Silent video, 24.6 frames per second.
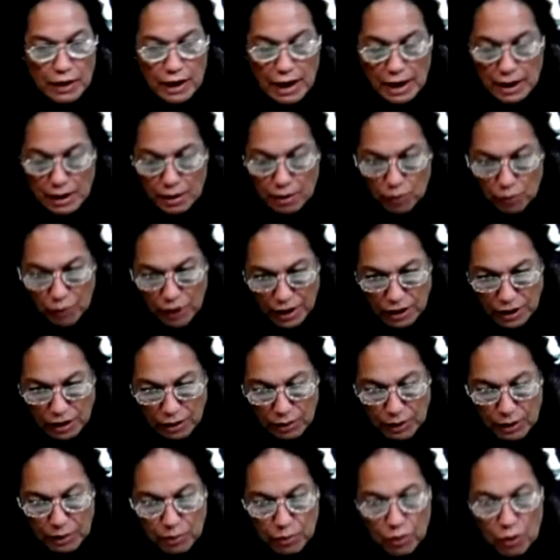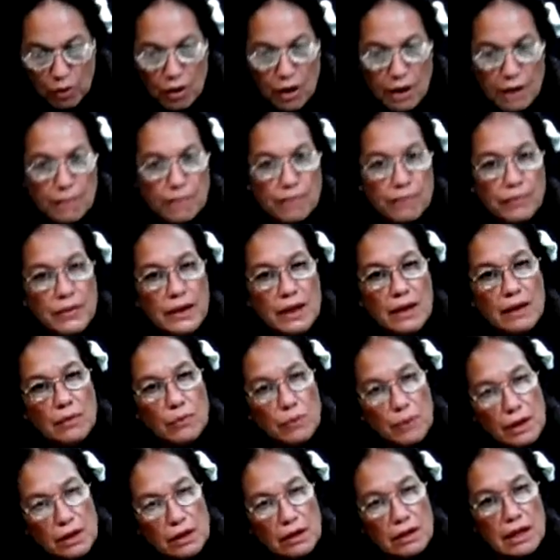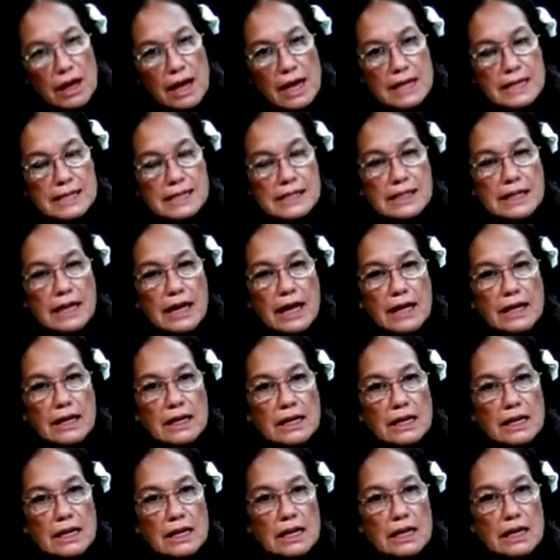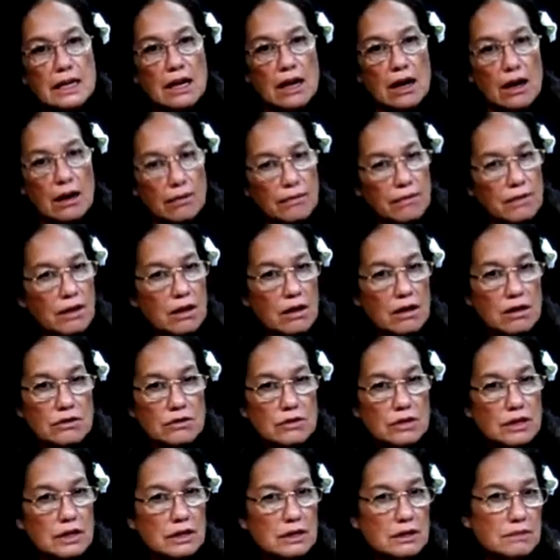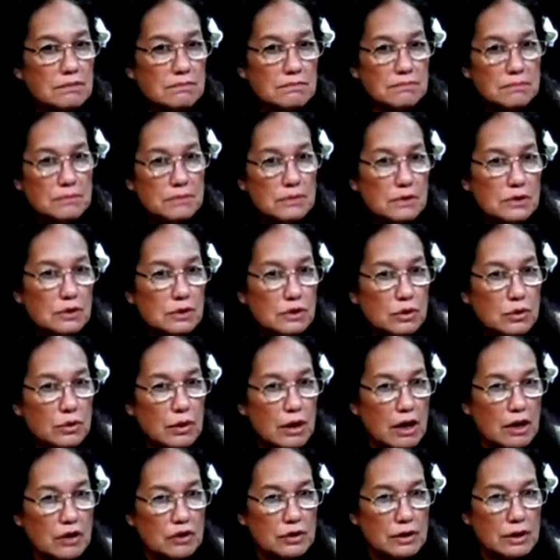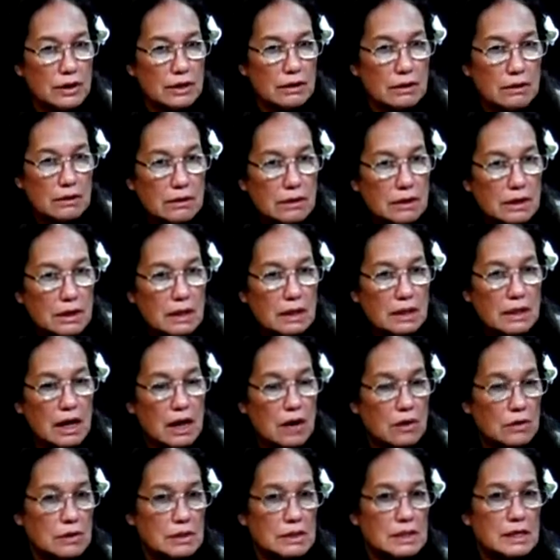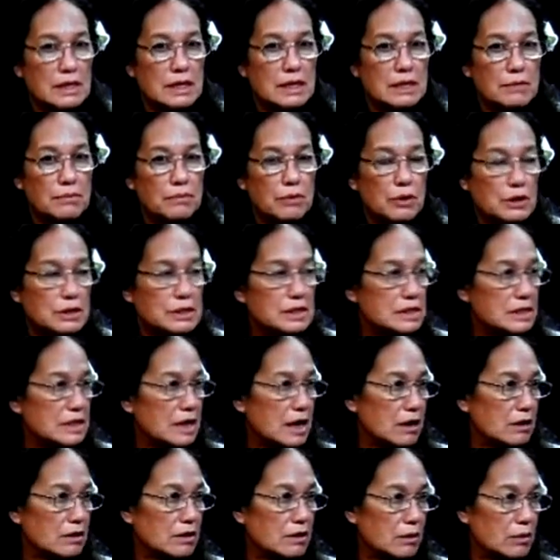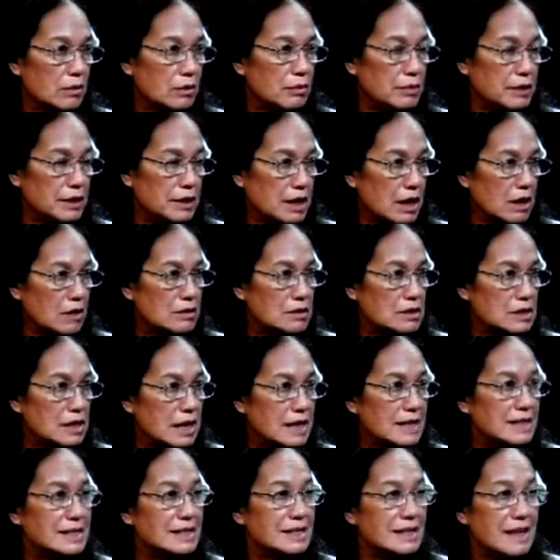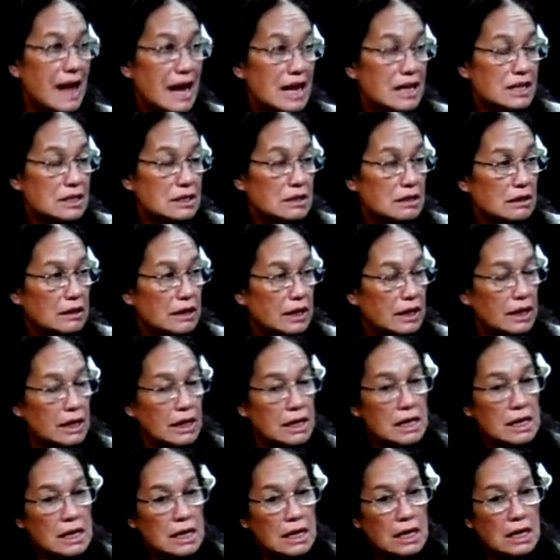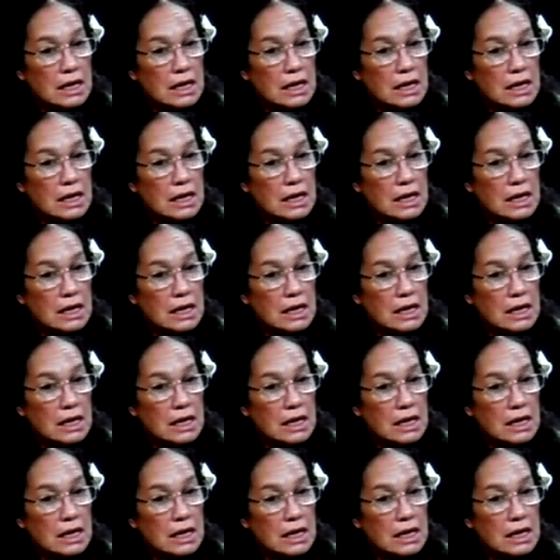when I read the report, realized that of the 100 to 130,000 personnel that will be downsized nationally,